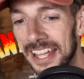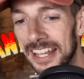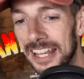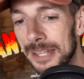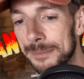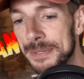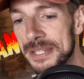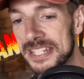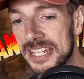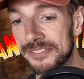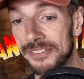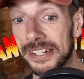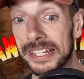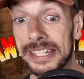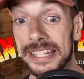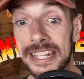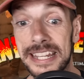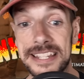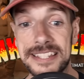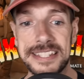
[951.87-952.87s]
Let me see if I
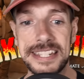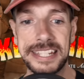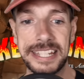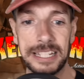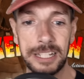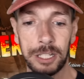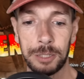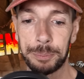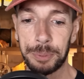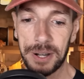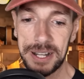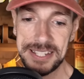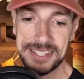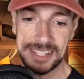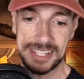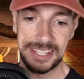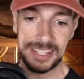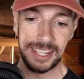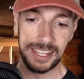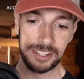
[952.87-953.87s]
can get a sneaky little price
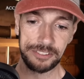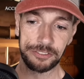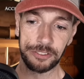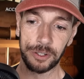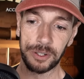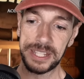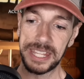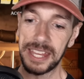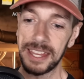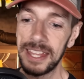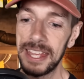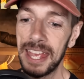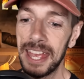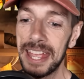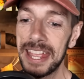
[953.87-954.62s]
key here for you.